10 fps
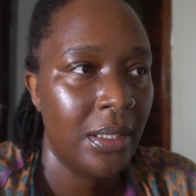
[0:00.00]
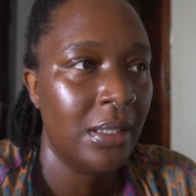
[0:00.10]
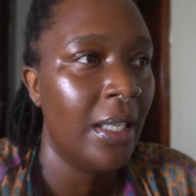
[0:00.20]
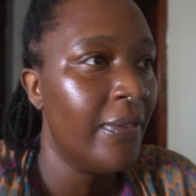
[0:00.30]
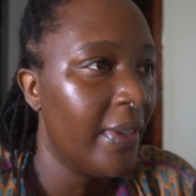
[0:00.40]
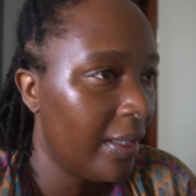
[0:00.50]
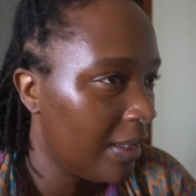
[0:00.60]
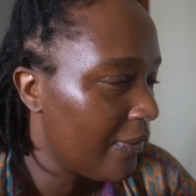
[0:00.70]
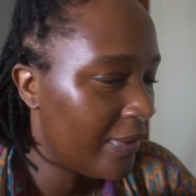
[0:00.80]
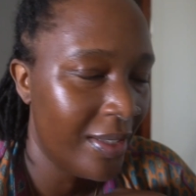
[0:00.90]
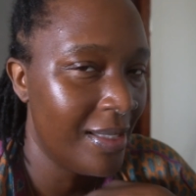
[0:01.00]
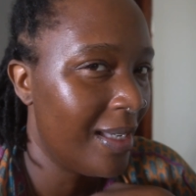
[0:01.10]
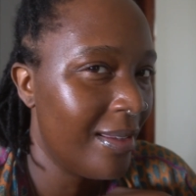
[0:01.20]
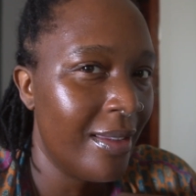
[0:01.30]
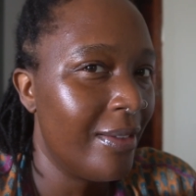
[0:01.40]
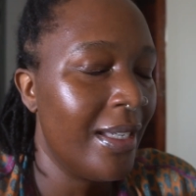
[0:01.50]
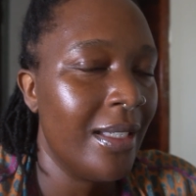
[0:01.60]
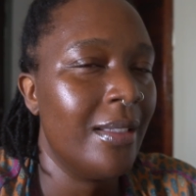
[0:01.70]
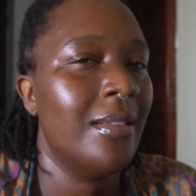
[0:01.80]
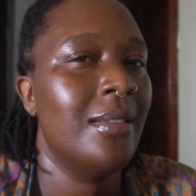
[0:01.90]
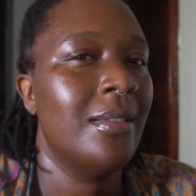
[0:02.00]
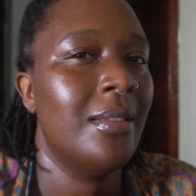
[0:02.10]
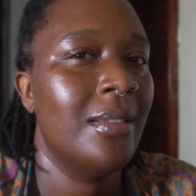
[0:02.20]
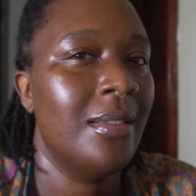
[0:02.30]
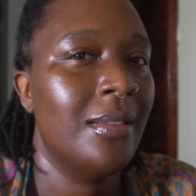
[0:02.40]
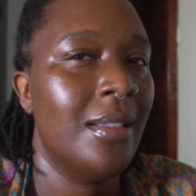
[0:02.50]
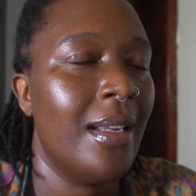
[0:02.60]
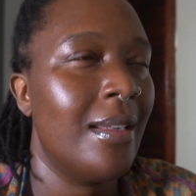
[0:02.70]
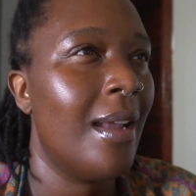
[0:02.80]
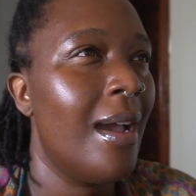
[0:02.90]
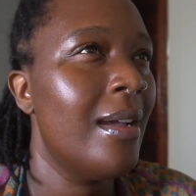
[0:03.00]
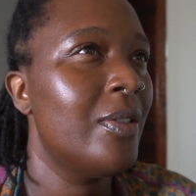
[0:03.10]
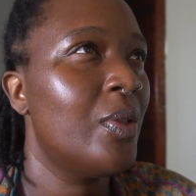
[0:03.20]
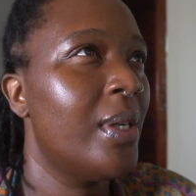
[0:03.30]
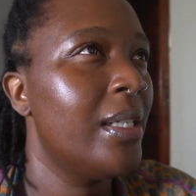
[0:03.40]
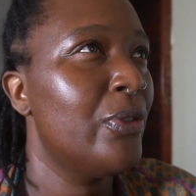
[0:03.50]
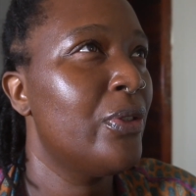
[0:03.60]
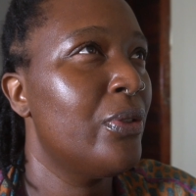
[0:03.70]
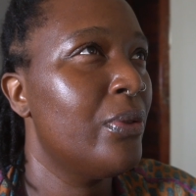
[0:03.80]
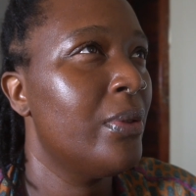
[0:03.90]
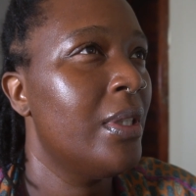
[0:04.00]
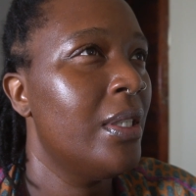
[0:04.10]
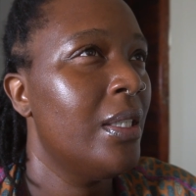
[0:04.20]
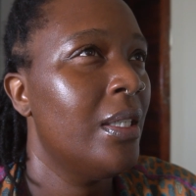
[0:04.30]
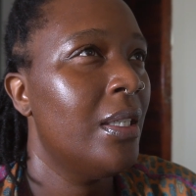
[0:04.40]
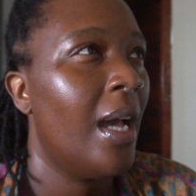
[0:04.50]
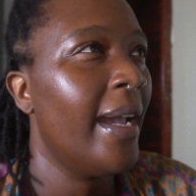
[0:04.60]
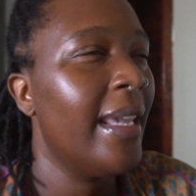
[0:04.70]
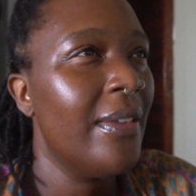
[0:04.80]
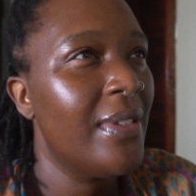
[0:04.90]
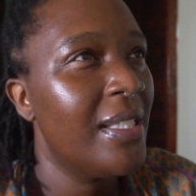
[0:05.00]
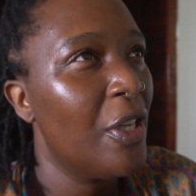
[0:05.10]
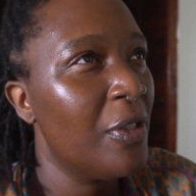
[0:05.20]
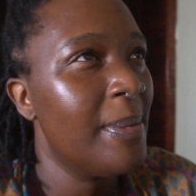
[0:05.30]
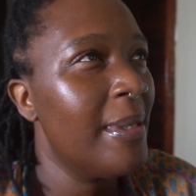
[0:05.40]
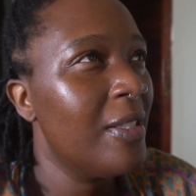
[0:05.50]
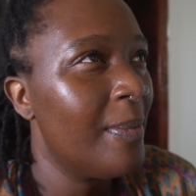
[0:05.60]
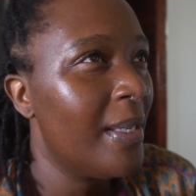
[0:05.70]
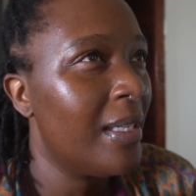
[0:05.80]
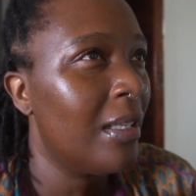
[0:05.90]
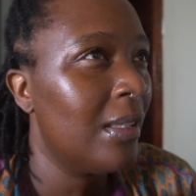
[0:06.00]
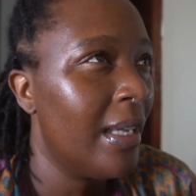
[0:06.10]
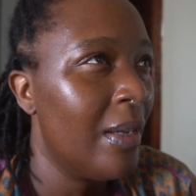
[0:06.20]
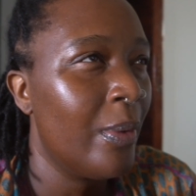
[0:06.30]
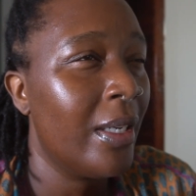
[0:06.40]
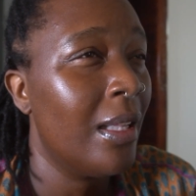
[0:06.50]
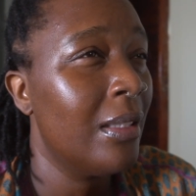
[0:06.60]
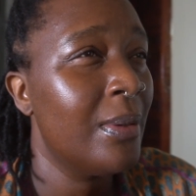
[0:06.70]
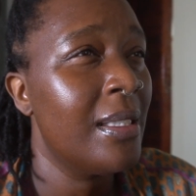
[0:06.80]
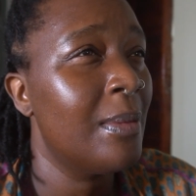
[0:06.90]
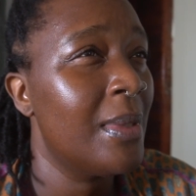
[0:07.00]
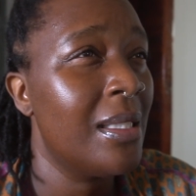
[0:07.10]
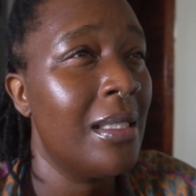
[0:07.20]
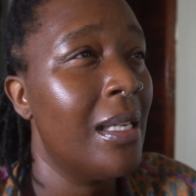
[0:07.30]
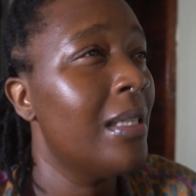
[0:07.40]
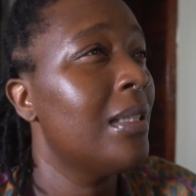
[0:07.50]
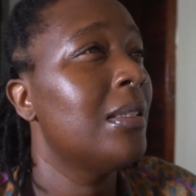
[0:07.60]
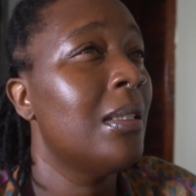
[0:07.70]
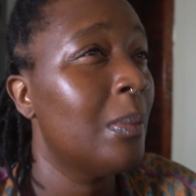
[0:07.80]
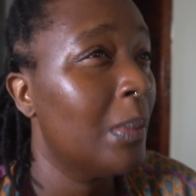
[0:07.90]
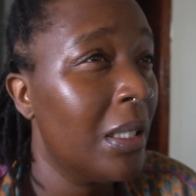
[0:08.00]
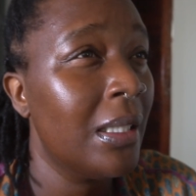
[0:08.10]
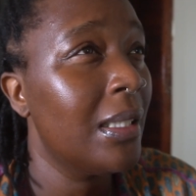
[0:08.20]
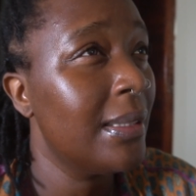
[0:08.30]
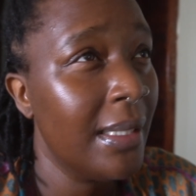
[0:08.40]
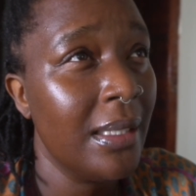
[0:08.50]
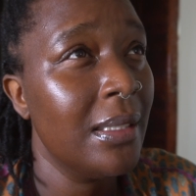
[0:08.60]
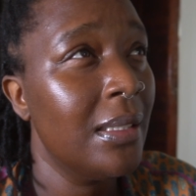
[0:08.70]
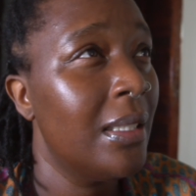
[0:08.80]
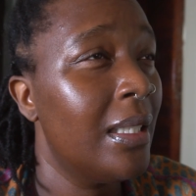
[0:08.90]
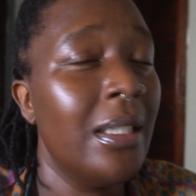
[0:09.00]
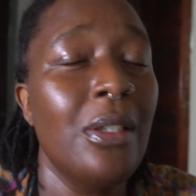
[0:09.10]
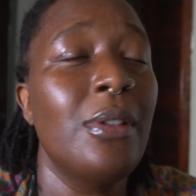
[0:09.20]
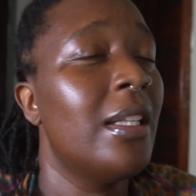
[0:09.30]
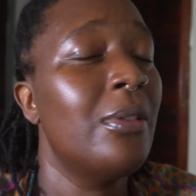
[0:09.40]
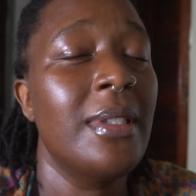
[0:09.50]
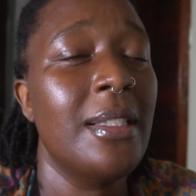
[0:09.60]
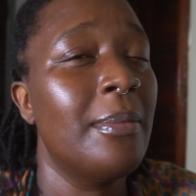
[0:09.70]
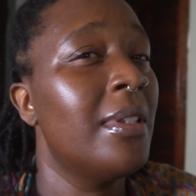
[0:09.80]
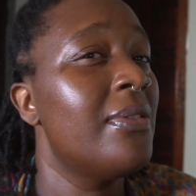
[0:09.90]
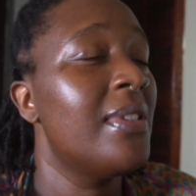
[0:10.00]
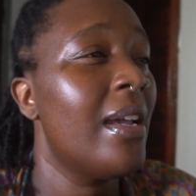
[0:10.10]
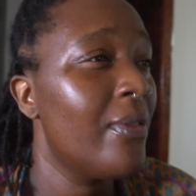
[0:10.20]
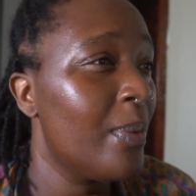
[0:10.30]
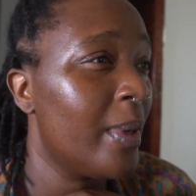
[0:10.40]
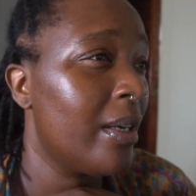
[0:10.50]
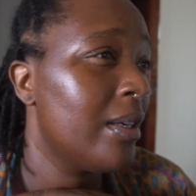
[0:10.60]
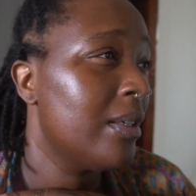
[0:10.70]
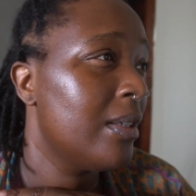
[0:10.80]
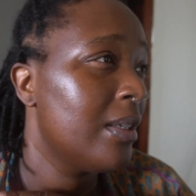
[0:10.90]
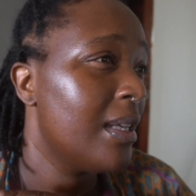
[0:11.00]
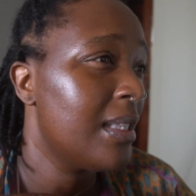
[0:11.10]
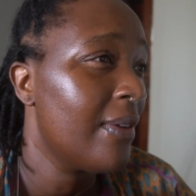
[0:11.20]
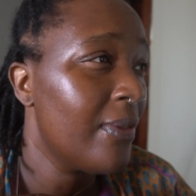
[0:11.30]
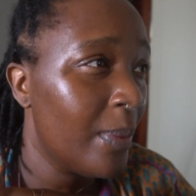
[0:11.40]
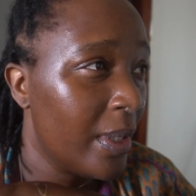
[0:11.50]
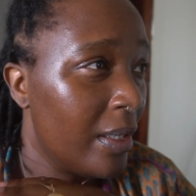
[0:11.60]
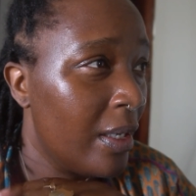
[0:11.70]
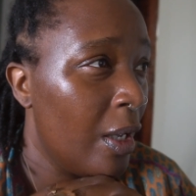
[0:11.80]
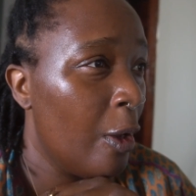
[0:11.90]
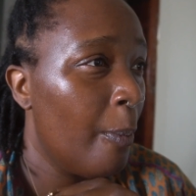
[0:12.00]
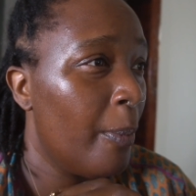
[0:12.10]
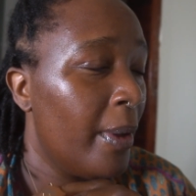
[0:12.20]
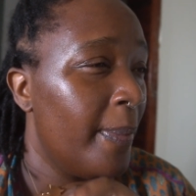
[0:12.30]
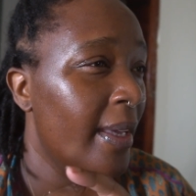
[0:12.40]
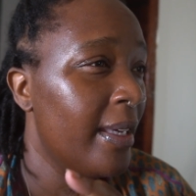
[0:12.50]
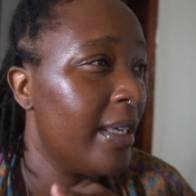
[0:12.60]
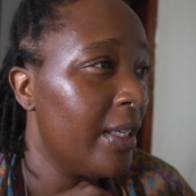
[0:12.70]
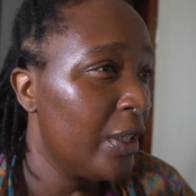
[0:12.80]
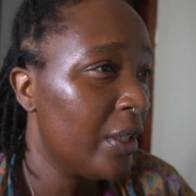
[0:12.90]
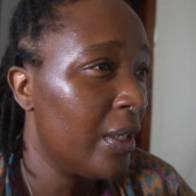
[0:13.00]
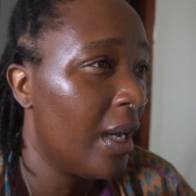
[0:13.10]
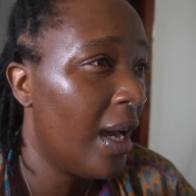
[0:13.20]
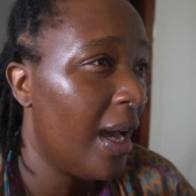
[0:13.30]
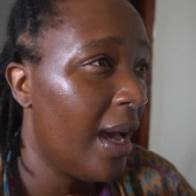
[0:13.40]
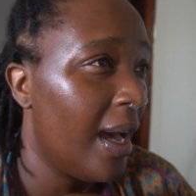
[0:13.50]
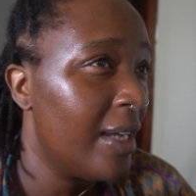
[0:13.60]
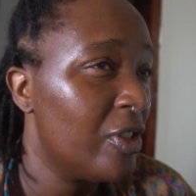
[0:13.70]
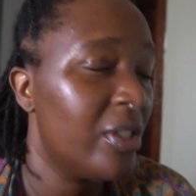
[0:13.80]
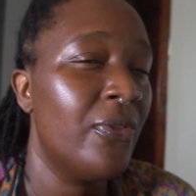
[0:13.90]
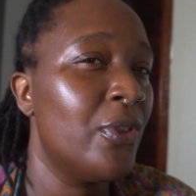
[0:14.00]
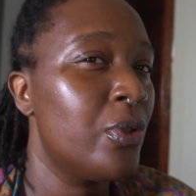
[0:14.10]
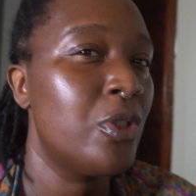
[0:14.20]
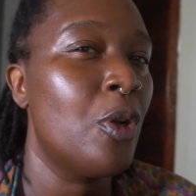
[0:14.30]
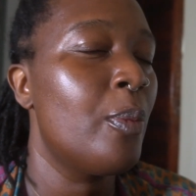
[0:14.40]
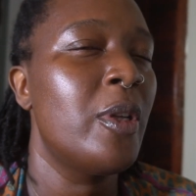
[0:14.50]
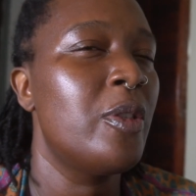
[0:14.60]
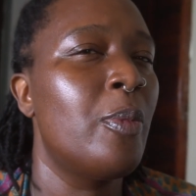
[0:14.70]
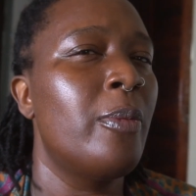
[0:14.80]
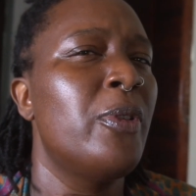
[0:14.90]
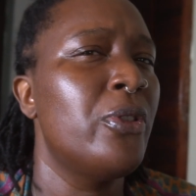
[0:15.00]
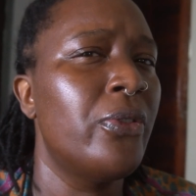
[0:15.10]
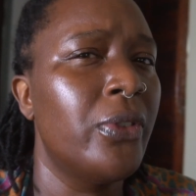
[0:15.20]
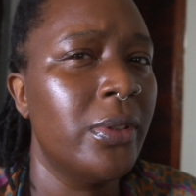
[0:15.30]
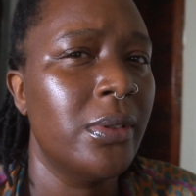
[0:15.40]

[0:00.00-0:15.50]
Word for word: loving loving the skin that they're in, like not trying to I can't even tell, especially being in LA where colorism is like a bug out there. And I know colorism lives everywhere, it's everywhere. But being here, I just feel so much more beautiful.